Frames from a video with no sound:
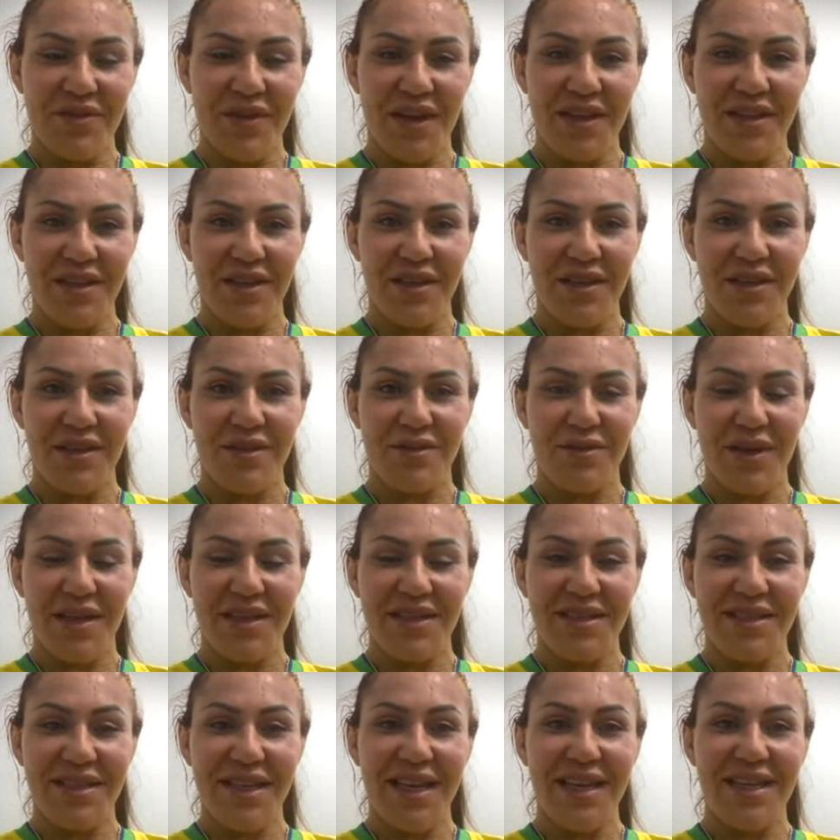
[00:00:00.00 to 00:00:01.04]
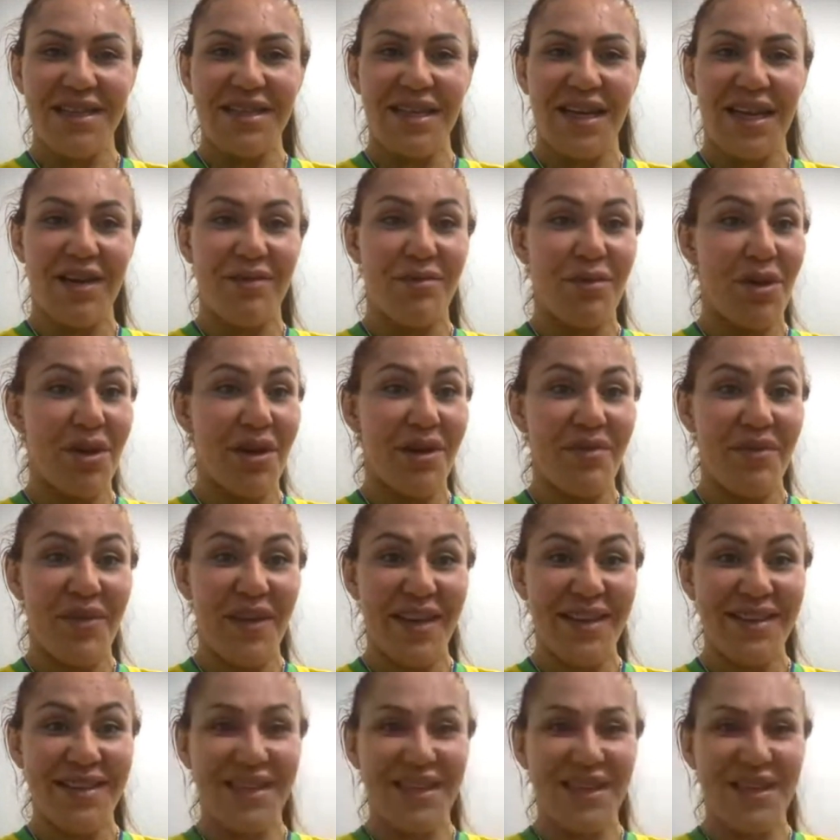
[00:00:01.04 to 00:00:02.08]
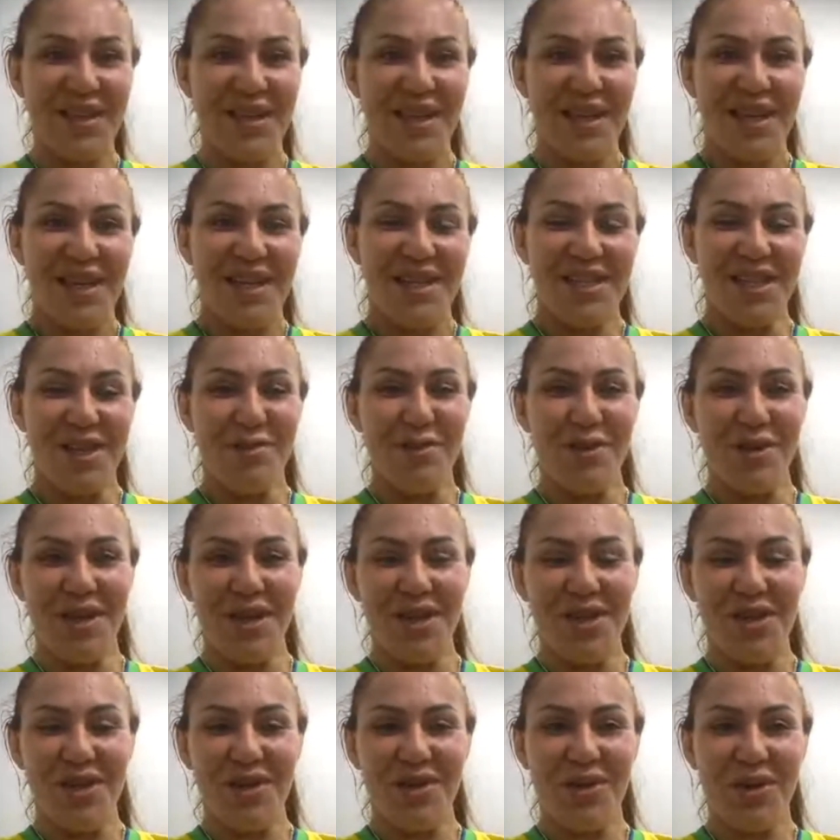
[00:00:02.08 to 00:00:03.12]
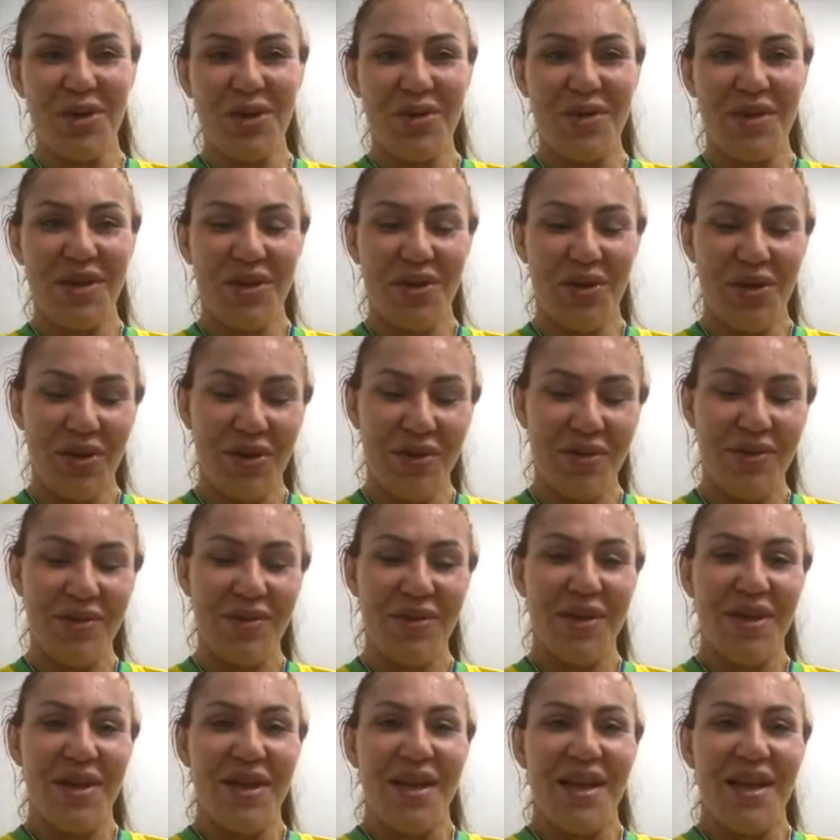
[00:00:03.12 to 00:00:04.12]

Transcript: fight in the United States. I have a lot of fans here. Seven Nation growing, grow.